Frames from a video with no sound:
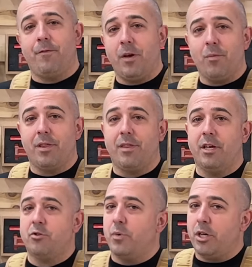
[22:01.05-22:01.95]
fit with
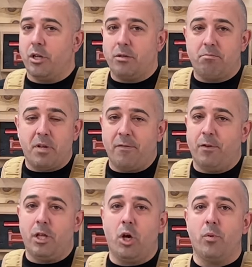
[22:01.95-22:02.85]
this, we could
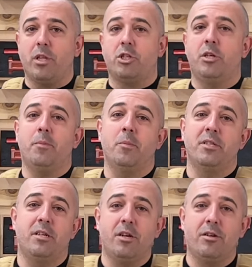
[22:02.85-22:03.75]
definitely go with a cheaper
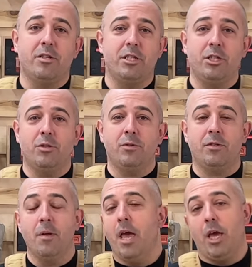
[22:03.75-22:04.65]
material to
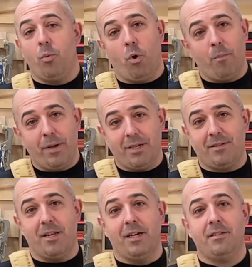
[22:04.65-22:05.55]
use. It won't be
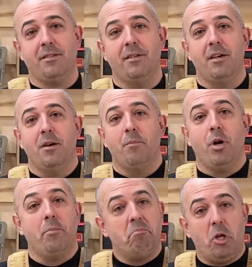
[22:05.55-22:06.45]
as nice,
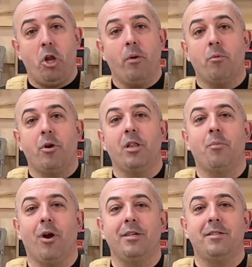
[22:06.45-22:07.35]
but you know, it'll bring the
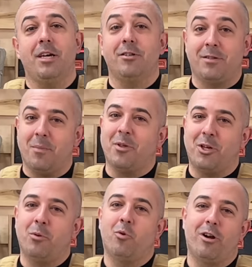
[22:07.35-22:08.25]
price down to something
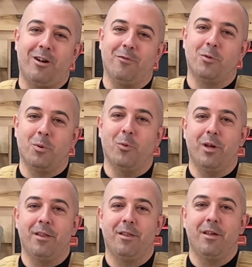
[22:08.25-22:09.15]
you're more comfortable
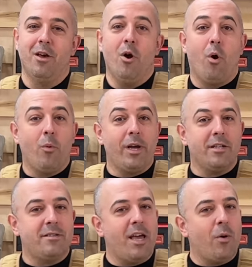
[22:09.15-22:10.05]
with. Or we
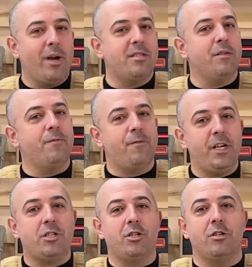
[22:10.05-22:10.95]
could take away some
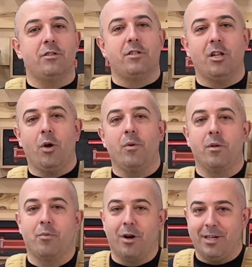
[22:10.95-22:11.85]
features to lower
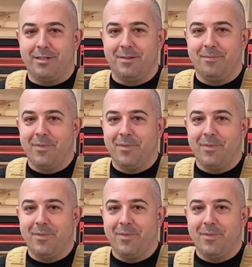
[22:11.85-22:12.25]
the price.